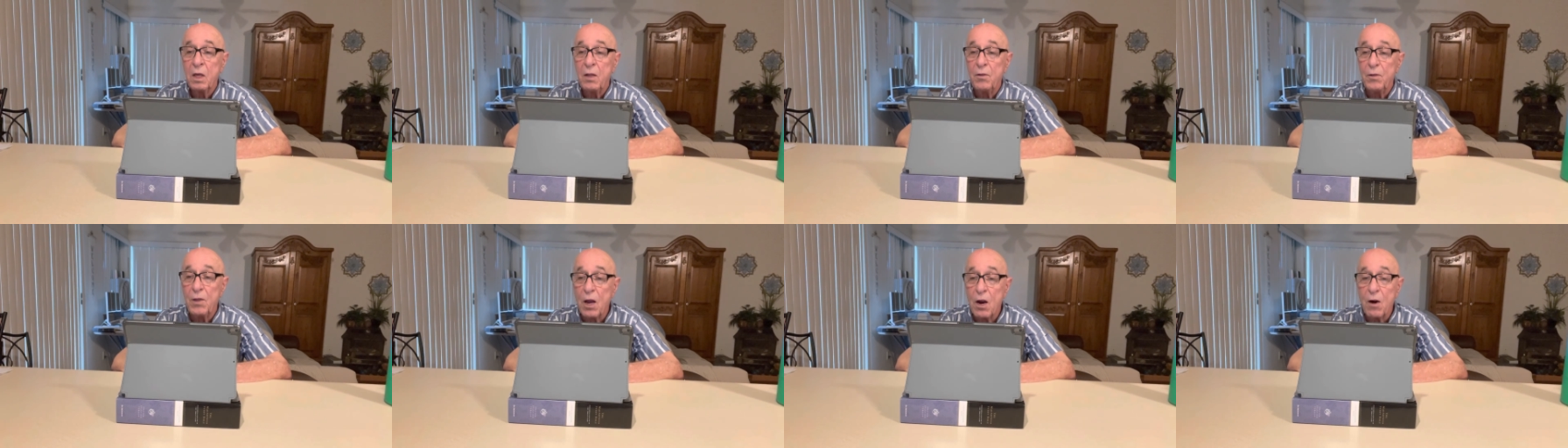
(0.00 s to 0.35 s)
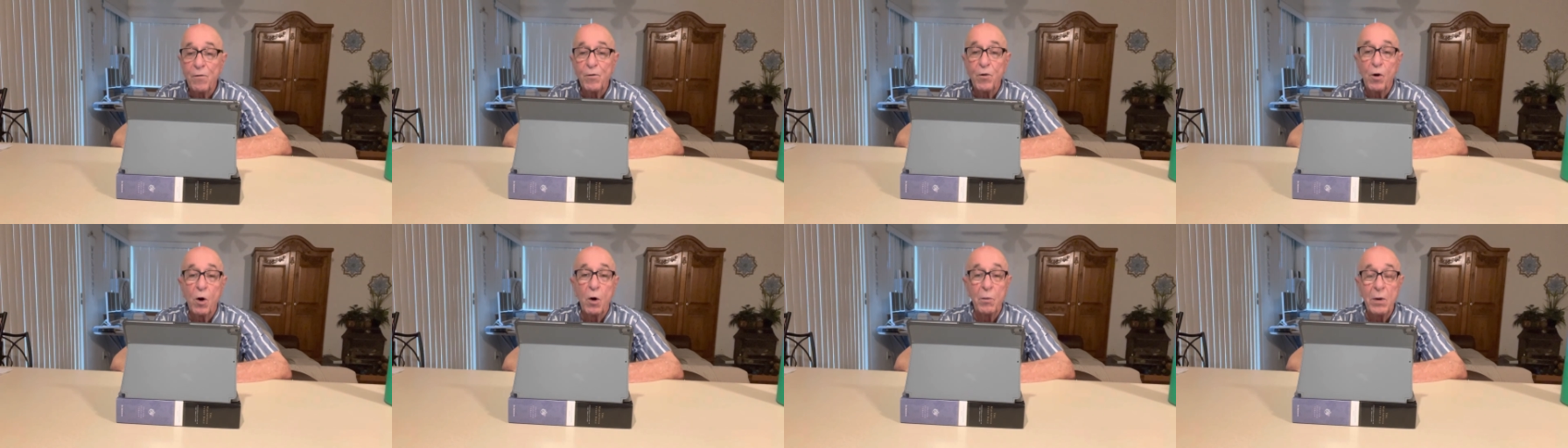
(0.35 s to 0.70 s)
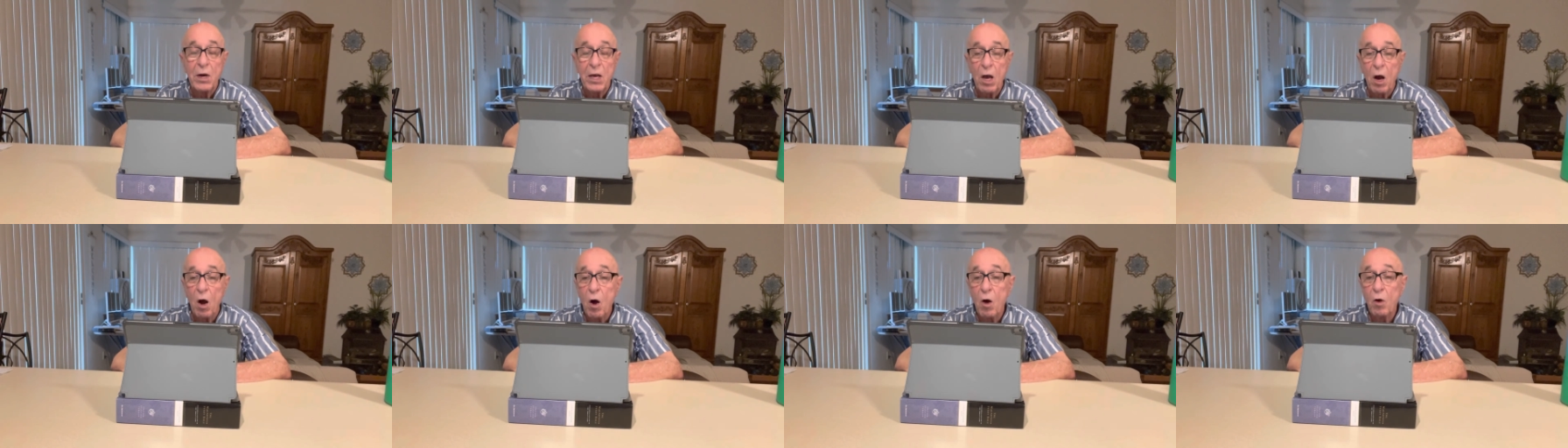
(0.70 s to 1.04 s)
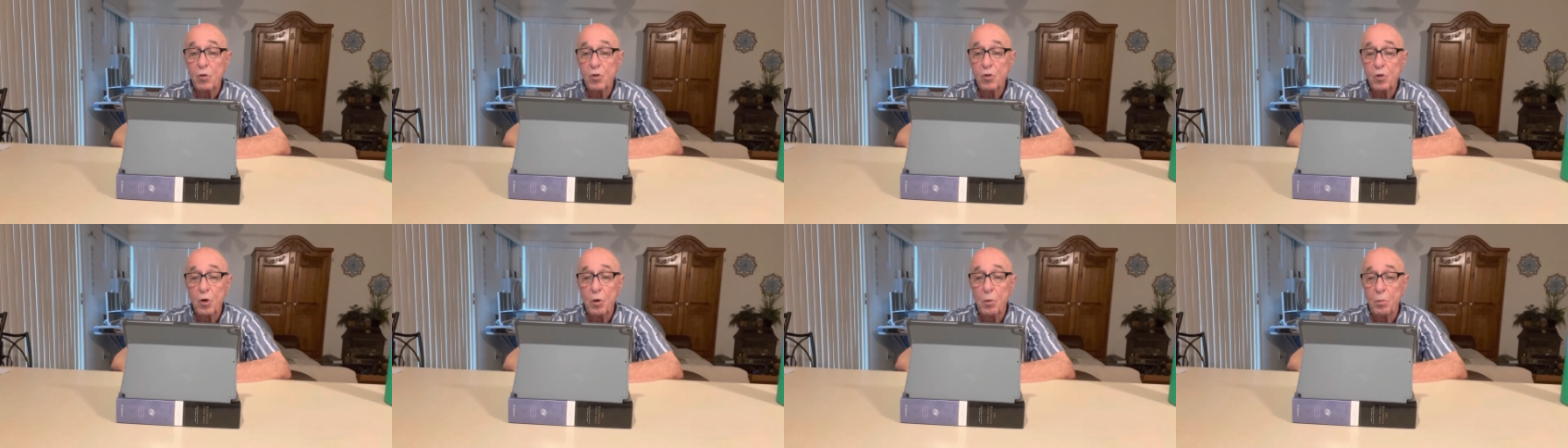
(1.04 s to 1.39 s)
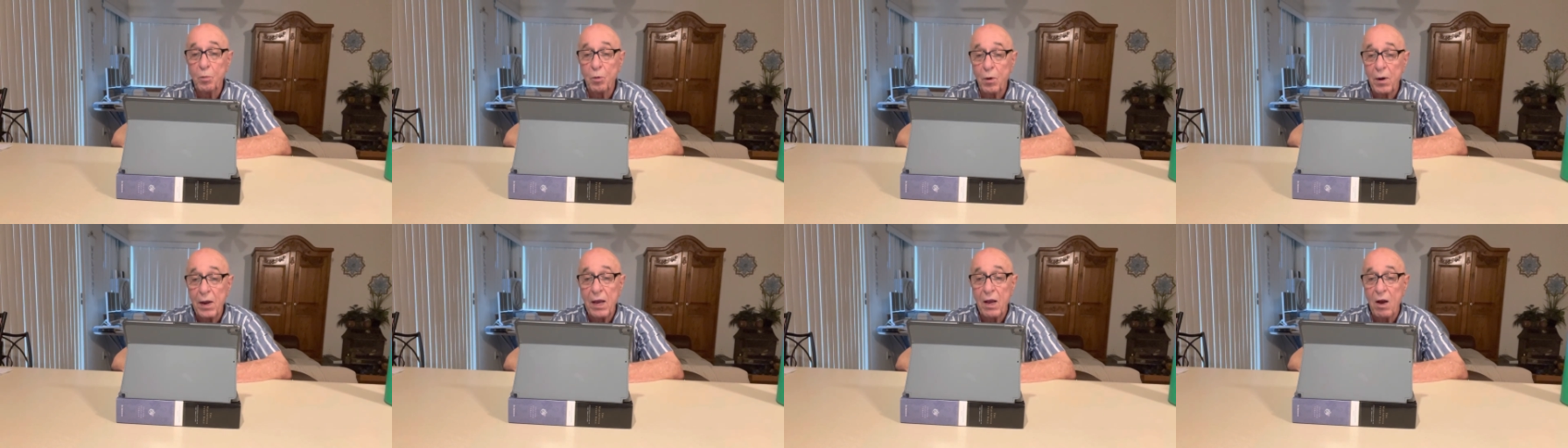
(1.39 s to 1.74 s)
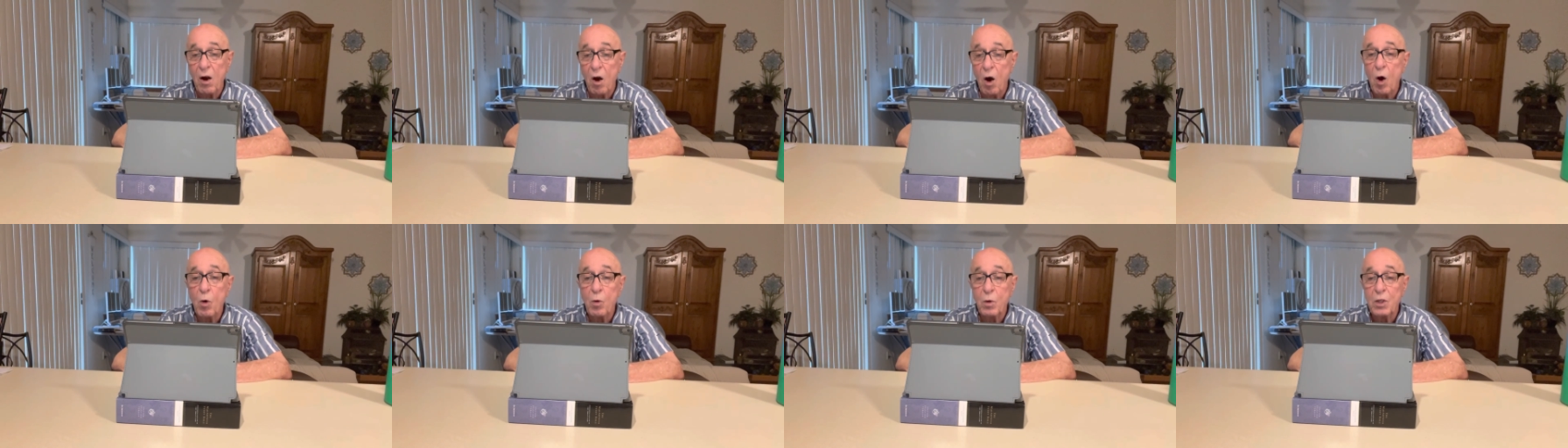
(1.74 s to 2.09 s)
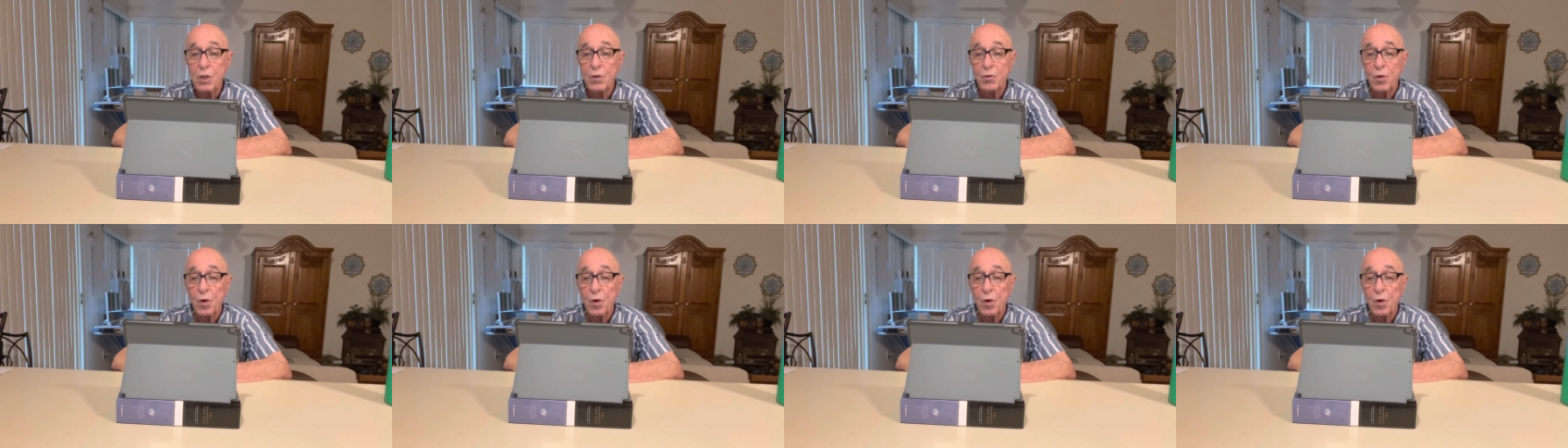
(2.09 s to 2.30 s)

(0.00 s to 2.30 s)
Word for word: Therefore, we also pray always